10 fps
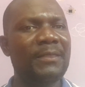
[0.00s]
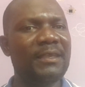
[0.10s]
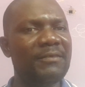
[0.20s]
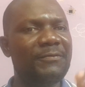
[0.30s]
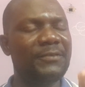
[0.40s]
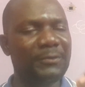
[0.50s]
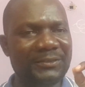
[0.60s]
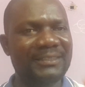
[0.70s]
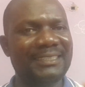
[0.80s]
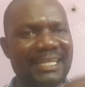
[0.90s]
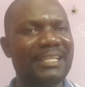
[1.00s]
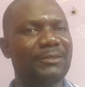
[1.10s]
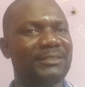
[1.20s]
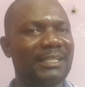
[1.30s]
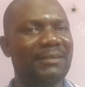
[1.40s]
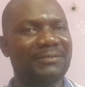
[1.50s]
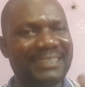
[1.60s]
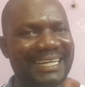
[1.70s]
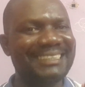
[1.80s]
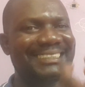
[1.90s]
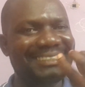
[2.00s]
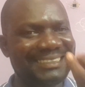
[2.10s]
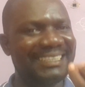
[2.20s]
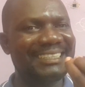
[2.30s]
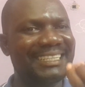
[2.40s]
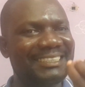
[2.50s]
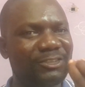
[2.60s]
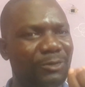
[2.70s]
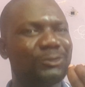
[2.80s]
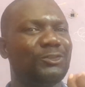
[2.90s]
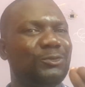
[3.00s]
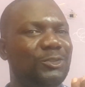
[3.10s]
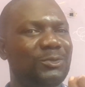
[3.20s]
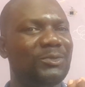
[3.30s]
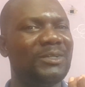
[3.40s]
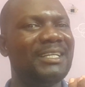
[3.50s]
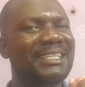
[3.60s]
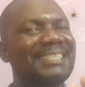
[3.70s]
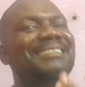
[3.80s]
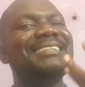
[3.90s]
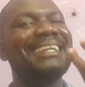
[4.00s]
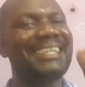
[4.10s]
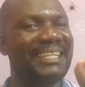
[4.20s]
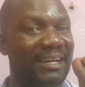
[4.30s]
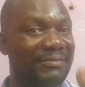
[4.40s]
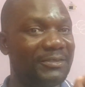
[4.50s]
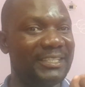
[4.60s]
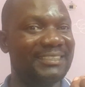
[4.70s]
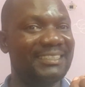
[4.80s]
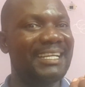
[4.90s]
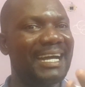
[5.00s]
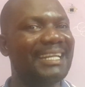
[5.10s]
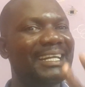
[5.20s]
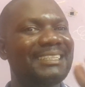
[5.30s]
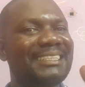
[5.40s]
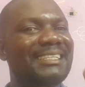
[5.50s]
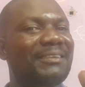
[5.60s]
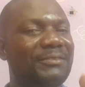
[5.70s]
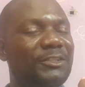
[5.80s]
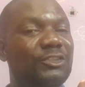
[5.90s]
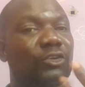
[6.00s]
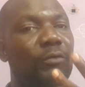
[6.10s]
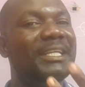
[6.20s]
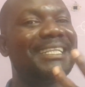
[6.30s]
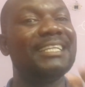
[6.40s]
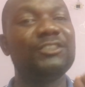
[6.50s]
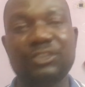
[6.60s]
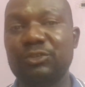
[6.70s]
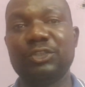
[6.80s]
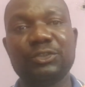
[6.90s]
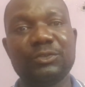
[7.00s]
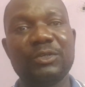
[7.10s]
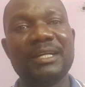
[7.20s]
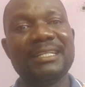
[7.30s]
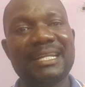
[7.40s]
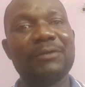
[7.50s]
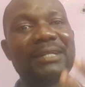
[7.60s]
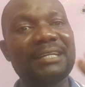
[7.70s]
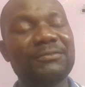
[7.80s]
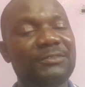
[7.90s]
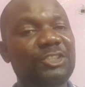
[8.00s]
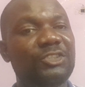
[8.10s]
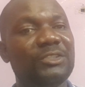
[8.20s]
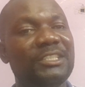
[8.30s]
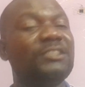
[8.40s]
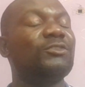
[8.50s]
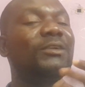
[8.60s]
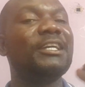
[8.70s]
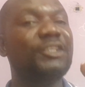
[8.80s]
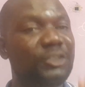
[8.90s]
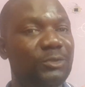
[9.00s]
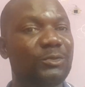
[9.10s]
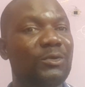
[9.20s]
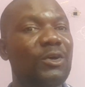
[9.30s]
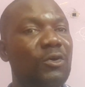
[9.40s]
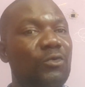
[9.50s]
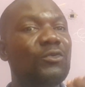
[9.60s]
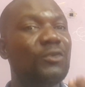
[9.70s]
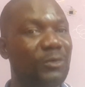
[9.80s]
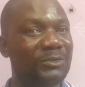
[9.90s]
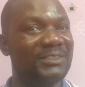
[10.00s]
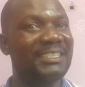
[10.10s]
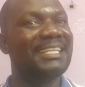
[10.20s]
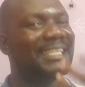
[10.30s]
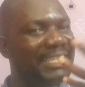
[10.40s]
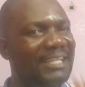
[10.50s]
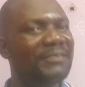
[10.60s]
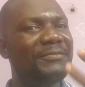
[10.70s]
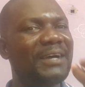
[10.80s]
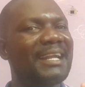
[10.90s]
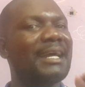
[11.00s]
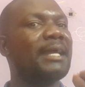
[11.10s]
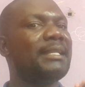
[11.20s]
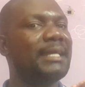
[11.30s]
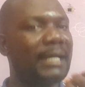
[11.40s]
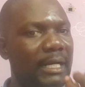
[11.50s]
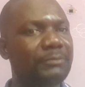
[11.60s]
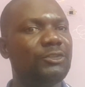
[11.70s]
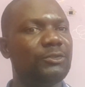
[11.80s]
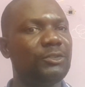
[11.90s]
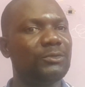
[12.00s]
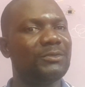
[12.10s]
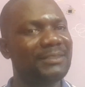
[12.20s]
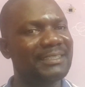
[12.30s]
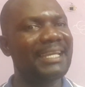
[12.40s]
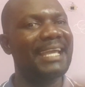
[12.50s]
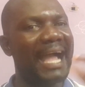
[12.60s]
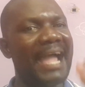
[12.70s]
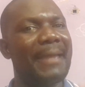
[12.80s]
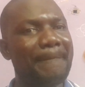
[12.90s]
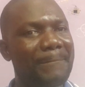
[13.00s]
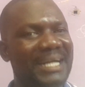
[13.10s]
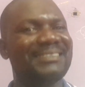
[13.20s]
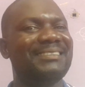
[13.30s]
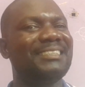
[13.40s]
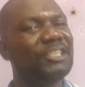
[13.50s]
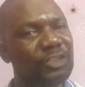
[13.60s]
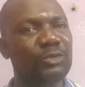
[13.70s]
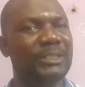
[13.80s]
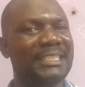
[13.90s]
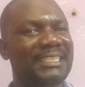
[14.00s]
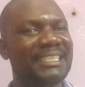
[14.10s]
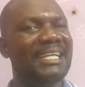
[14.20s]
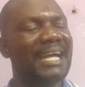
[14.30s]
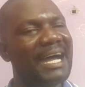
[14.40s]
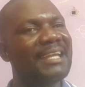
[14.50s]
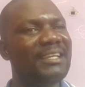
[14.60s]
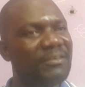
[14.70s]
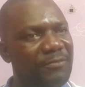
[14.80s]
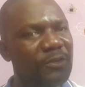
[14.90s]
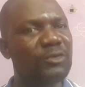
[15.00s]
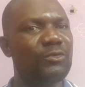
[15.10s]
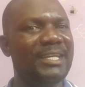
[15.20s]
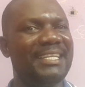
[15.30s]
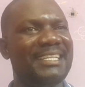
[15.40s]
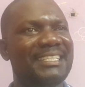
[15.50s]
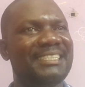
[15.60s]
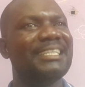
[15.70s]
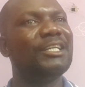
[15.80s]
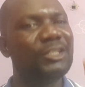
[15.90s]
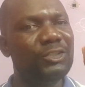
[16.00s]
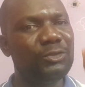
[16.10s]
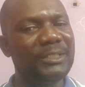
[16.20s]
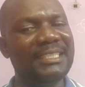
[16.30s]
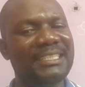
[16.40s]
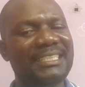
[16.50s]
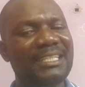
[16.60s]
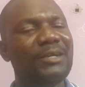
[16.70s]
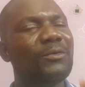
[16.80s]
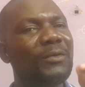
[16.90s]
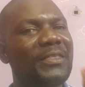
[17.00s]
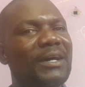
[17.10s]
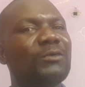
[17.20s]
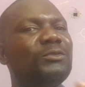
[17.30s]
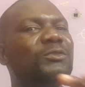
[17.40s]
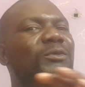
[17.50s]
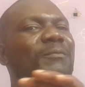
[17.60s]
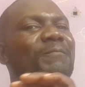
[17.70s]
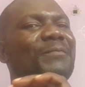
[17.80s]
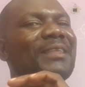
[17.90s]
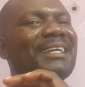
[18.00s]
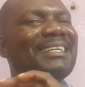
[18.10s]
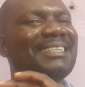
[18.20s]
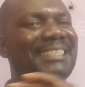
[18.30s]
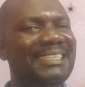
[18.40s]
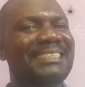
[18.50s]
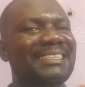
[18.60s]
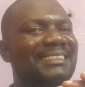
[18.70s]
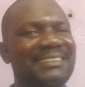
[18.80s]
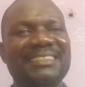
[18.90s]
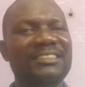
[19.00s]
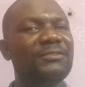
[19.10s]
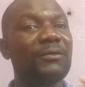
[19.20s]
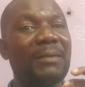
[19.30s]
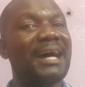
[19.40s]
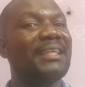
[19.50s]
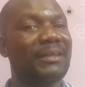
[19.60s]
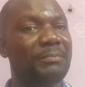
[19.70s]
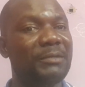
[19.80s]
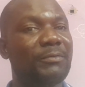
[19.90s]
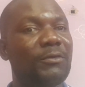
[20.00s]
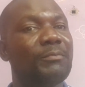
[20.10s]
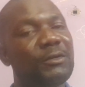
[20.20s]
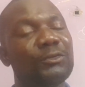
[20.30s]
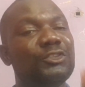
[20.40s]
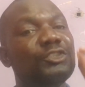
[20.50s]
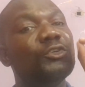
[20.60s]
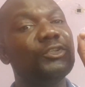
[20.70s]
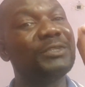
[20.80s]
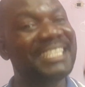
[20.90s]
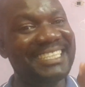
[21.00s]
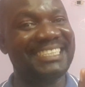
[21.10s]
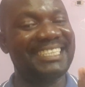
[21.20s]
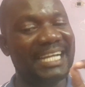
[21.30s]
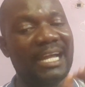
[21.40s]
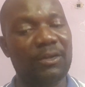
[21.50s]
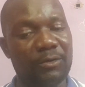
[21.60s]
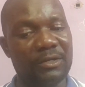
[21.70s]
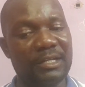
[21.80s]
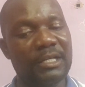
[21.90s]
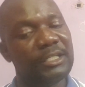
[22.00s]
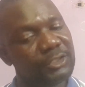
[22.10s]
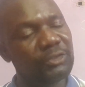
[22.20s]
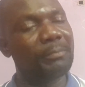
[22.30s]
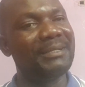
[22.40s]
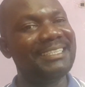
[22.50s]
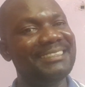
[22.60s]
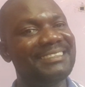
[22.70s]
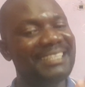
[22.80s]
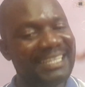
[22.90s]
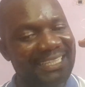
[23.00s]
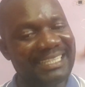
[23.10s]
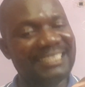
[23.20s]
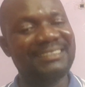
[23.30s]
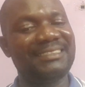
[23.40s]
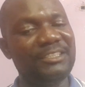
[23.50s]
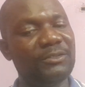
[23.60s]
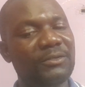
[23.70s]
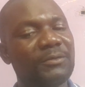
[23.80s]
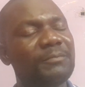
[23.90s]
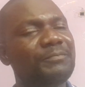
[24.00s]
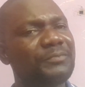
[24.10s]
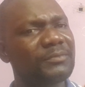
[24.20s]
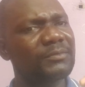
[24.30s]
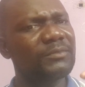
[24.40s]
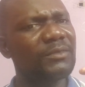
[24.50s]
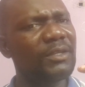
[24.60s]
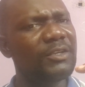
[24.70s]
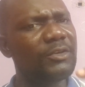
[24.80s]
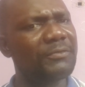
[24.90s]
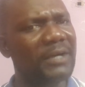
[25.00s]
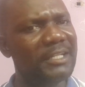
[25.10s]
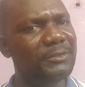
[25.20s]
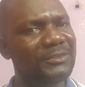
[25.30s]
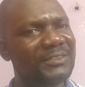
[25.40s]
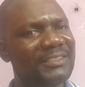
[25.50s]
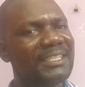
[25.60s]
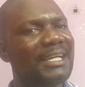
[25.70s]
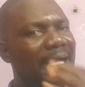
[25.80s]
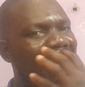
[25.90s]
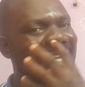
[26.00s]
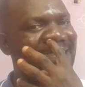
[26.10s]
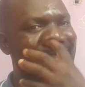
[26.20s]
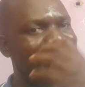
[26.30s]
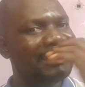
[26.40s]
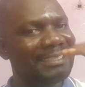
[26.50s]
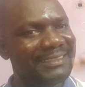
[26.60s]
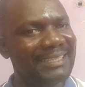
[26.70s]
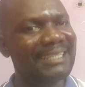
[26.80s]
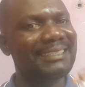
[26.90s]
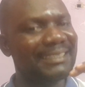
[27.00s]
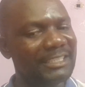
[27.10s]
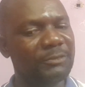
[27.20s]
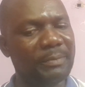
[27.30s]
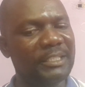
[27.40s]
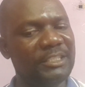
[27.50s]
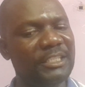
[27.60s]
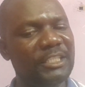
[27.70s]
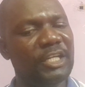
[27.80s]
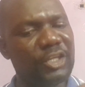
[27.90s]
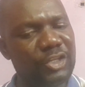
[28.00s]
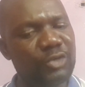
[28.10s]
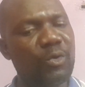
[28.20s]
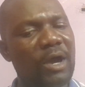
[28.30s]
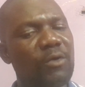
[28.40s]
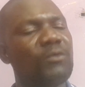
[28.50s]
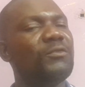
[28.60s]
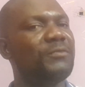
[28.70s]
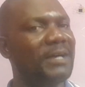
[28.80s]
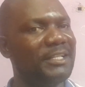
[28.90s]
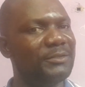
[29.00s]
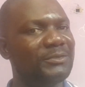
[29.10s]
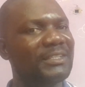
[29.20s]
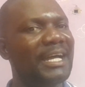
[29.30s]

If you tell yourself that thing that talks to you is the inner voice and that inner voice communicates to you now that vision it's only you who knows if an idea comes to you say i must do it and if you're doing it do it without getting things from other people because you're unique alone so please list your your values and start respecting your own values